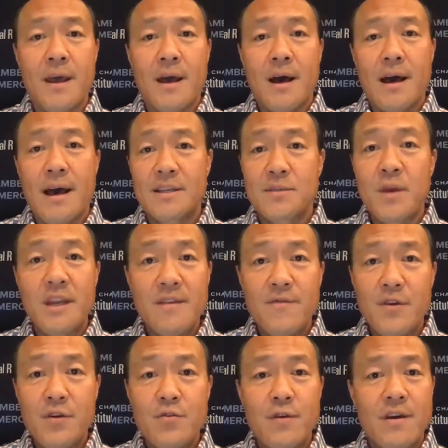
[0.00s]
As many of
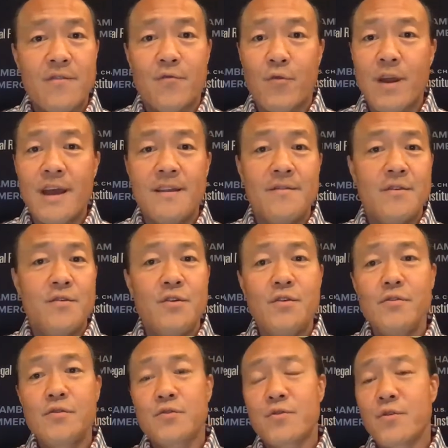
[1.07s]
you have read in the
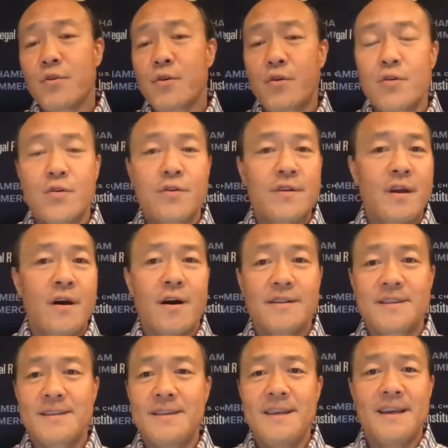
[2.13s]
news or heard on
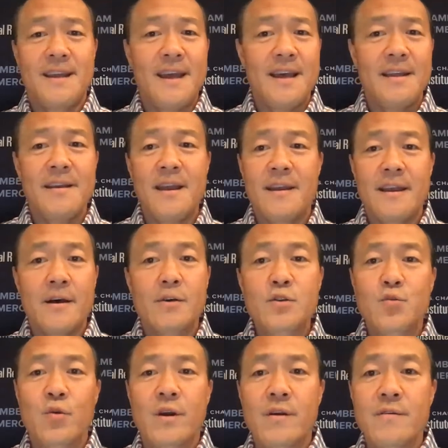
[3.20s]
CNN and
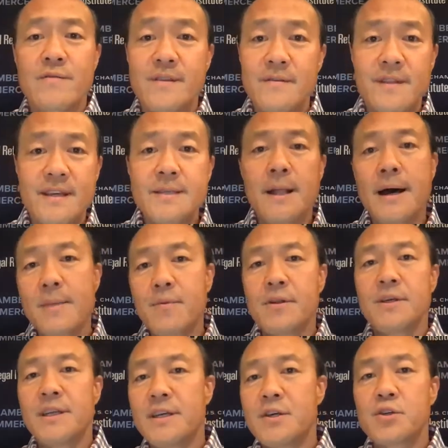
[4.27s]
elsewhere, these
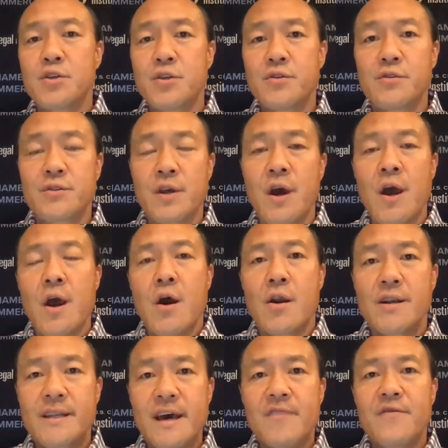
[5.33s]
liability issues are
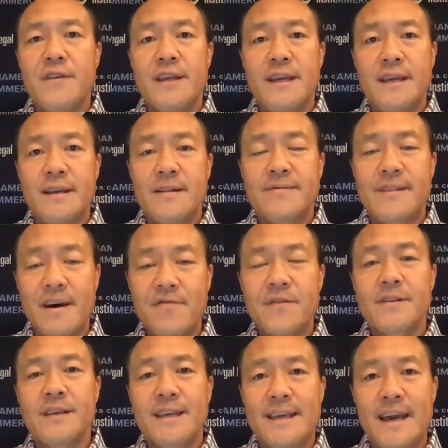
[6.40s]

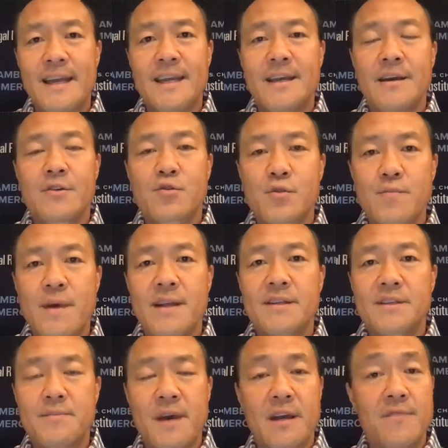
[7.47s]
definitely getting a
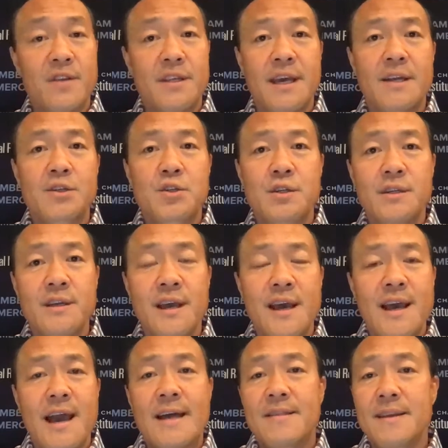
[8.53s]
tremendous amount of attention
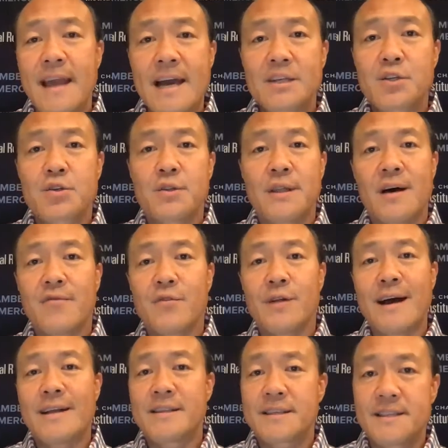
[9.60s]
at the national level,
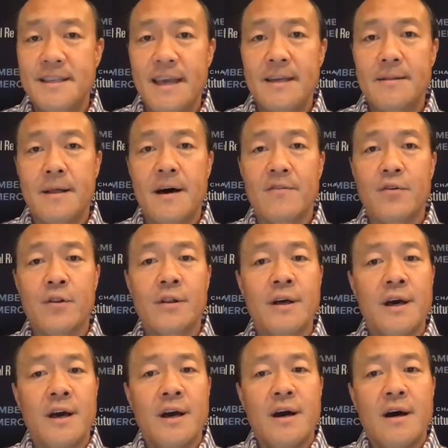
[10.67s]
at the state level.
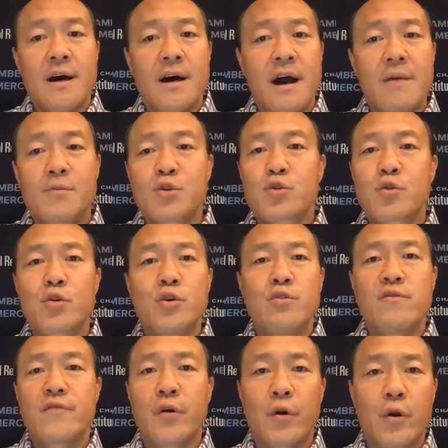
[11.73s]
I'm sure you
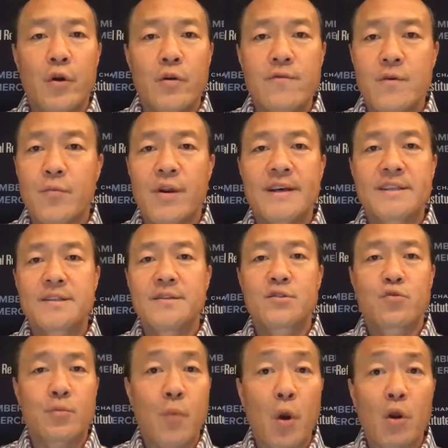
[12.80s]
have heard the
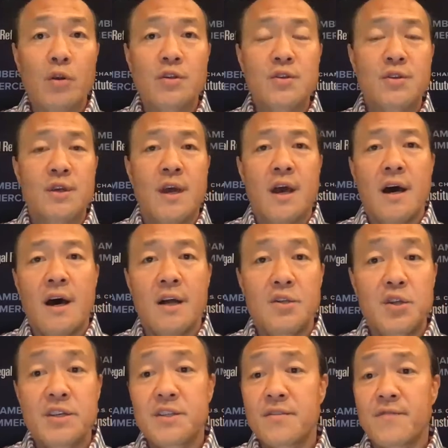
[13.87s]
president's remarks
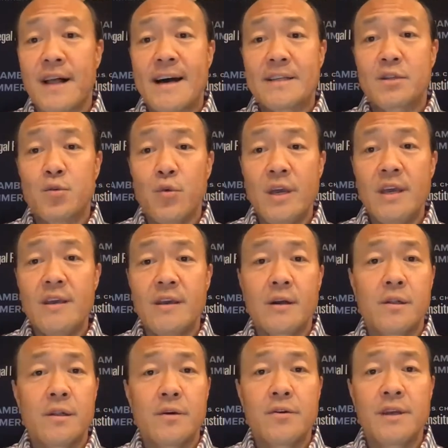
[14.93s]
just of last week,
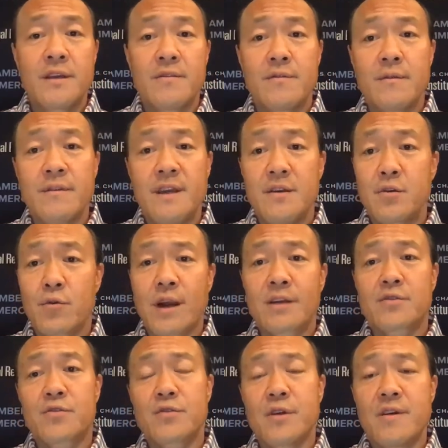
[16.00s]
including the
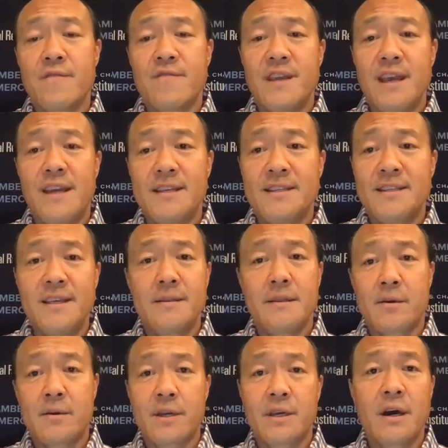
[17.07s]
director of the NEC,
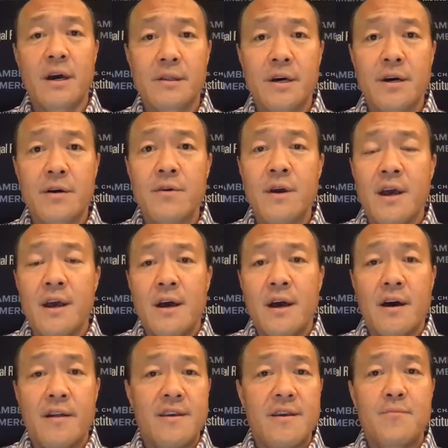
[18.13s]
Larry Kudlow.
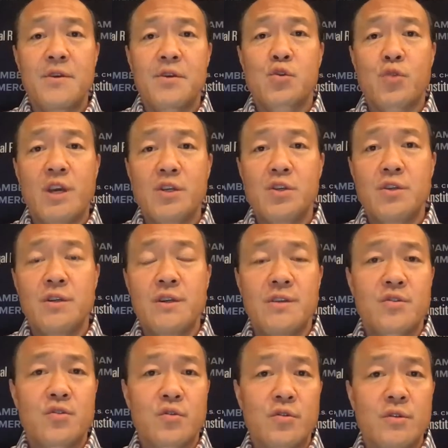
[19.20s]
The administration
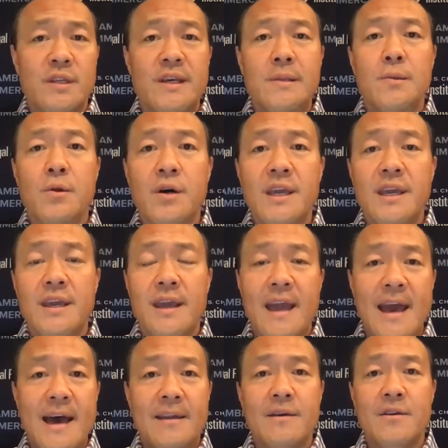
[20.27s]
is certainly looking
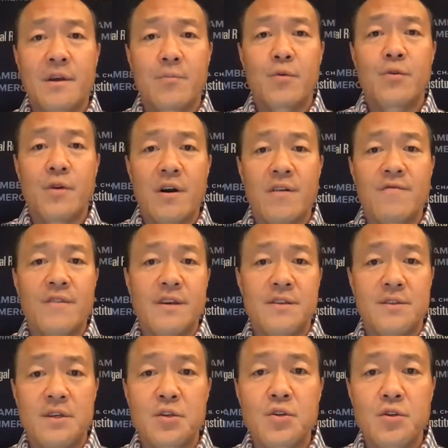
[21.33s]
at a number of
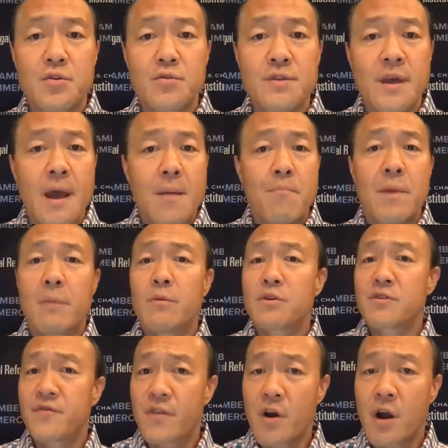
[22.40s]
these issues.
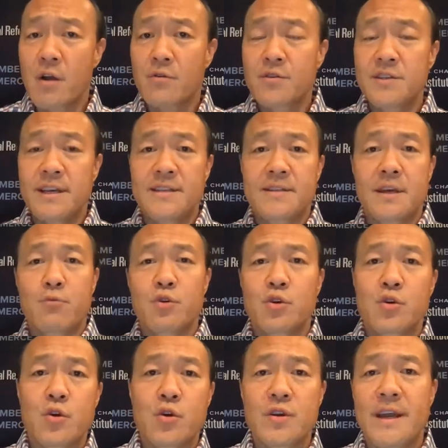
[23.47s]
Members of Congress, as they
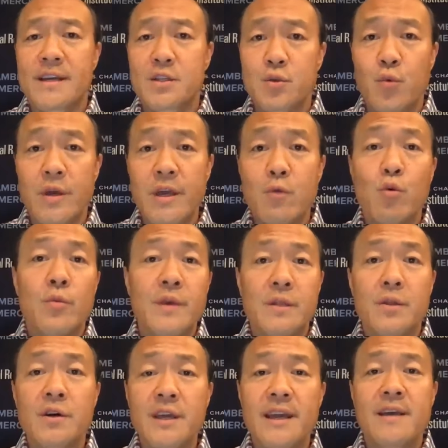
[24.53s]
return next week, will be
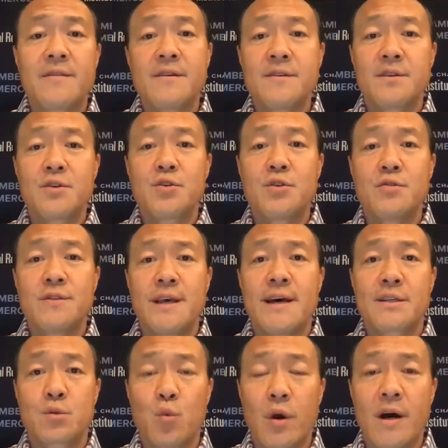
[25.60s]
looking at these issues
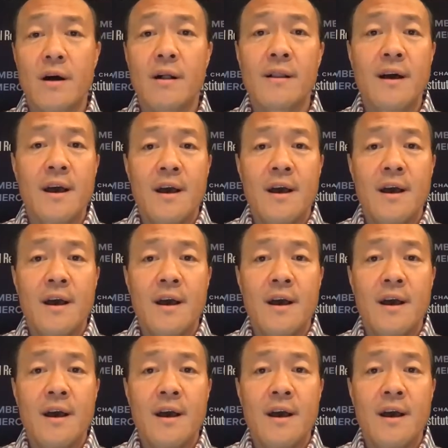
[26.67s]
as well.